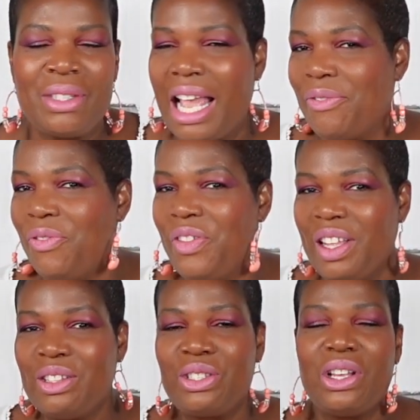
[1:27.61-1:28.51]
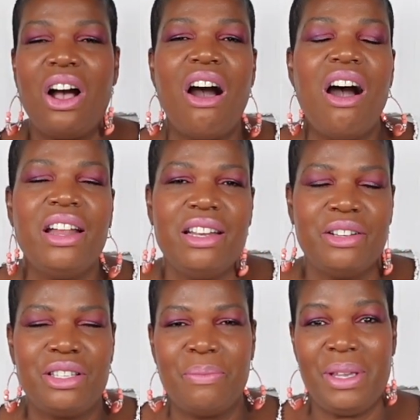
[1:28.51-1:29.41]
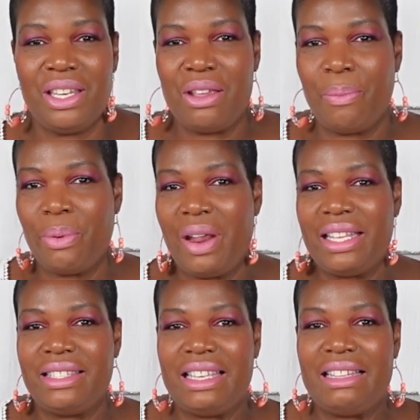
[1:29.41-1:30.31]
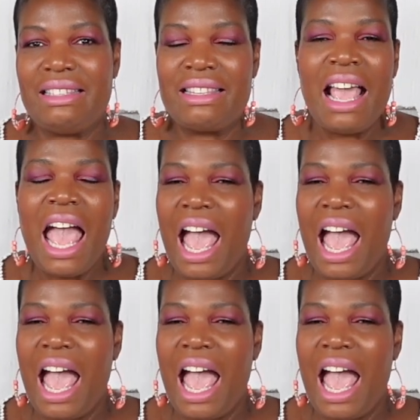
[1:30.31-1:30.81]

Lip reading: that feels honored to be in your presence